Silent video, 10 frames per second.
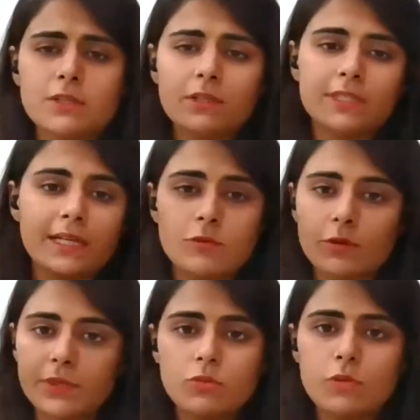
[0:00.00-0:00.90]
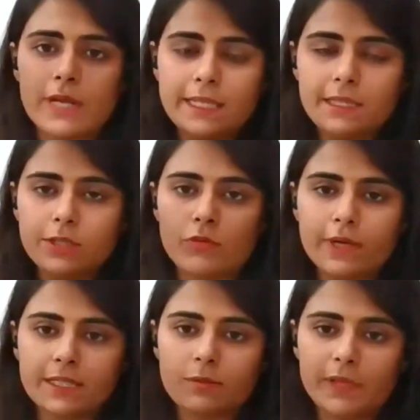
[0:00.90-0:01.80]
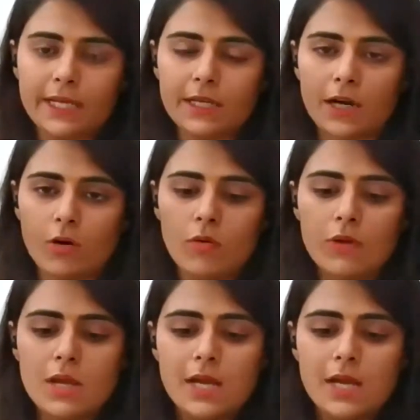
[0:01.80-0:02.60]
because that would be too lengthy to explain now.